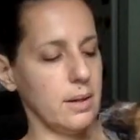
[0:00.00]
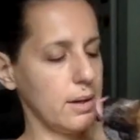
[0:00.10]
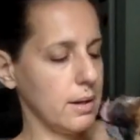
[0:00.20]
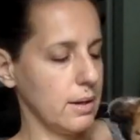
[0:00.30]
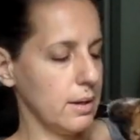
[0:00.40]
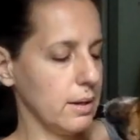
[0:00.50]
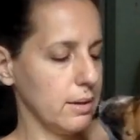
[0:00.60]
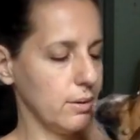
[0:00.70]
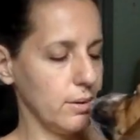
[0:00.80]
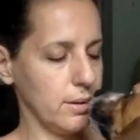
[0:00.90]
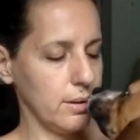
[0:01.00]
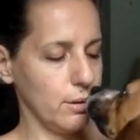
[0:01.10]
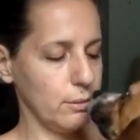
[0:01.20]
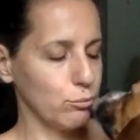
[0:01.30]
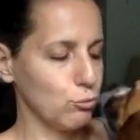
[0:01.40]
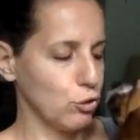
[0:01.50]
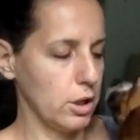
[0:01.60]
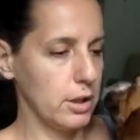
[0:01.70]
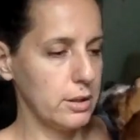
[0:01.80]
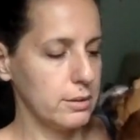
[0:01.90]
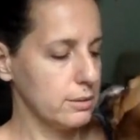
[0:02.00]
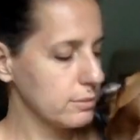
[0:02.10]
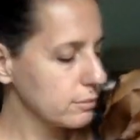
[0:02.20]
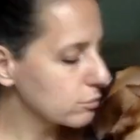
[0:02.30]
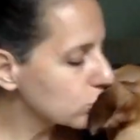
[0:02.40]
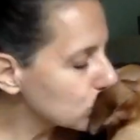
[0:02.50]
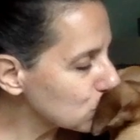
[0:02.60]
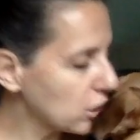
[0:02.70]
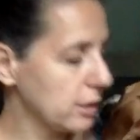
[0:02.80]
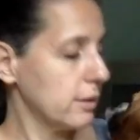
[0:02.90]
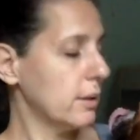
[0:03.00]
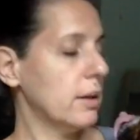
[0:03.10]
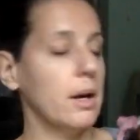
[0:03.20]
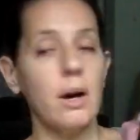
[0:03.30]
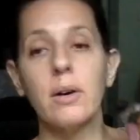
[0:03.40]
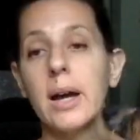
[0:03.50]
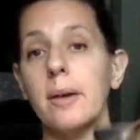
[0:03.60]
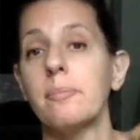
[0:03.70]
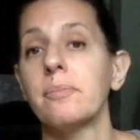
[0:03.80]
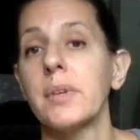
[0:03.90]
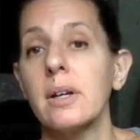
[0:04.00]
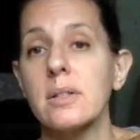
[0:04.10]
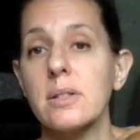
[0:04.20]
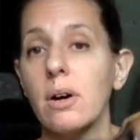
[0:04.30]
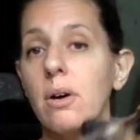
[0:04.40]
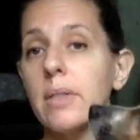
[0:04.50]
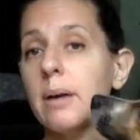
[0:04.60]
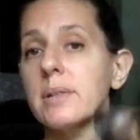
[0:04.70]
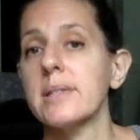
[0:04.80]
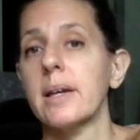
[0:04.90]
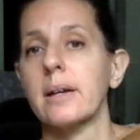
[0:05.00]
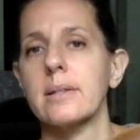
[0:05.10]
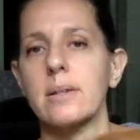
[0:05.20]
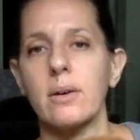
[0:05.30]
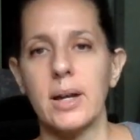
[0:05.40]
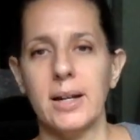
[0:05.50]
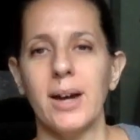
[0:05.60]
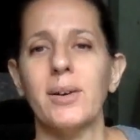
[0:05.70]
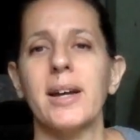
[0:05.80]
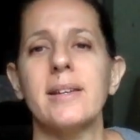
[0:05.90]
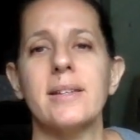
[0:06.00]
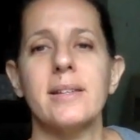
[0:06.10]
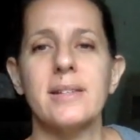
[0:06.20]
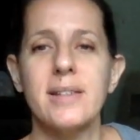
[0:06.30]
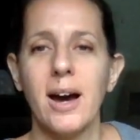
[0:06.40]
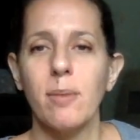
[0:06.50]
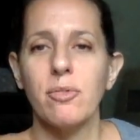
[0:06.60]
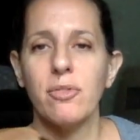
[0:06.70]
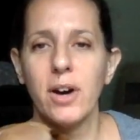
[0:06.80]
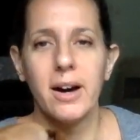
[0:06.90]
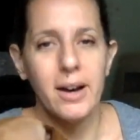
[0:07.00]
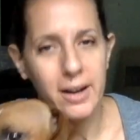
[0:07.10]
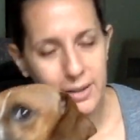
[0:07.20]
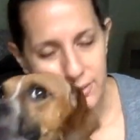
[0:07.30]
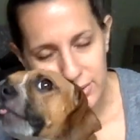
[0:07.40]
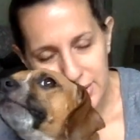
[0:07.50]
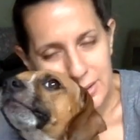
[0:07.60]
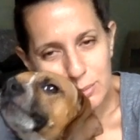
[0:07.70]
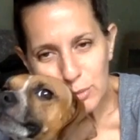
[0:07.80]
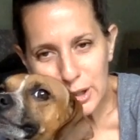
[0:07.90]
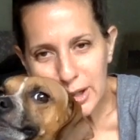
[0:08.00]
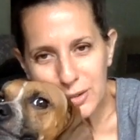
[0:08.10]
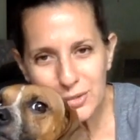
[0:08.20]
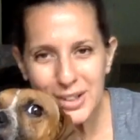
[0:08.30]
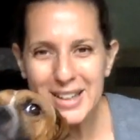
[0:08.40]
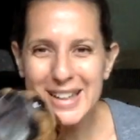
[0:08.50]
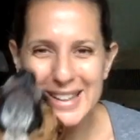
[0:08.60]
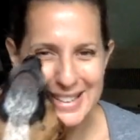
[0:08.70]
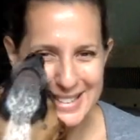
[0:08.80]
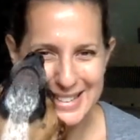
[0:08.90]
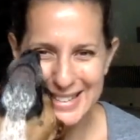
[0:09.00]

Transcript: Hi, girly girl. Mwah. Mwah. Okay, so that was six. Okay, now we're getting to the top five. That's my love.